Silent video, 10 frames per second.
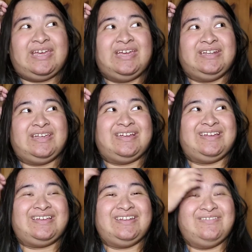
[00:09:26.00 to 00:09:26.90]
And
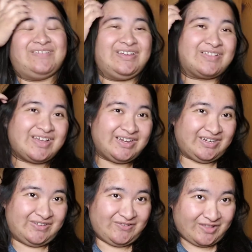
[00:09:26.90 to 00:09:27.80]
like in a way, it's kind of
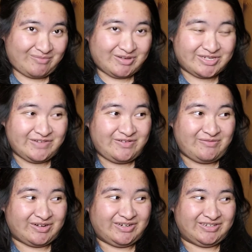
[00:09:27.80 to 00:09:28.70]
dangerous, especially if you
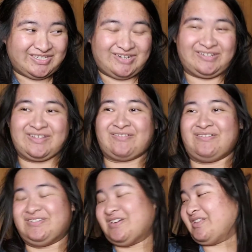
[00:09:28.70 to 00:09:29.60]
wanted to share like
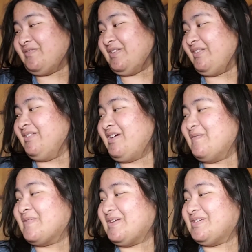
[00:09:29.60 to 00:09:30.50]
screenshots of the
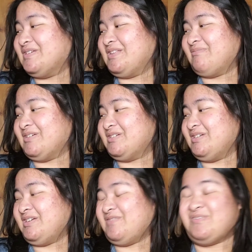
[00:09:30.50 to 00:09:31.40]
conversation,
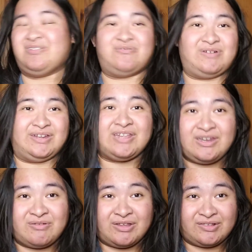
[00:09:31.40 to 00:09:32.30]
especially if you don't want
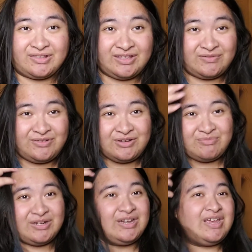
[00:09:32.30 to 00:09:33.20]
anyone else to see the phone
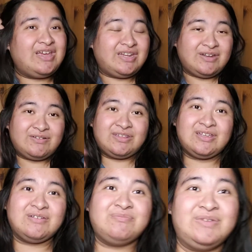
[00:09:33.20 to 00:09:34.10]
number and
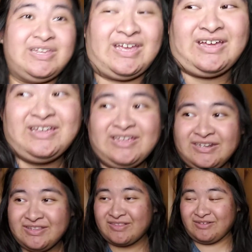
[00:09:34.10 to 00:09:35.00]
everything. But yeah,
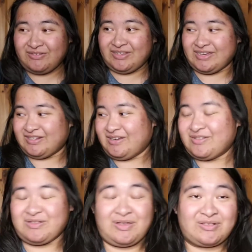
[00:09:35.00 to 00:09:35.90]
so like
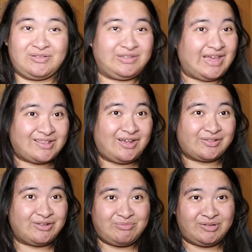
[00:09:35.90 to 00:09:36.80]
there's also that's
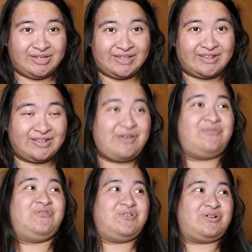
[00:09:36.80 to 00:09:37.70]
also a plus
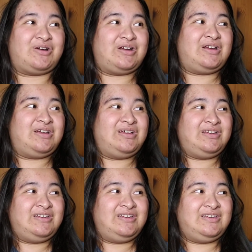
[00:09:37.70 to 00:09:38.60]
for
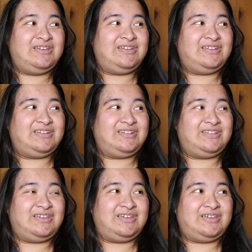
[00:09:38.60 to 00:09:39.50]

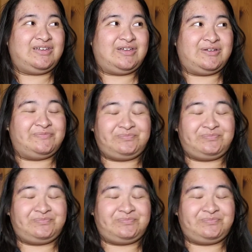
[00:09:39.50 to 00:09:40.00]
the um.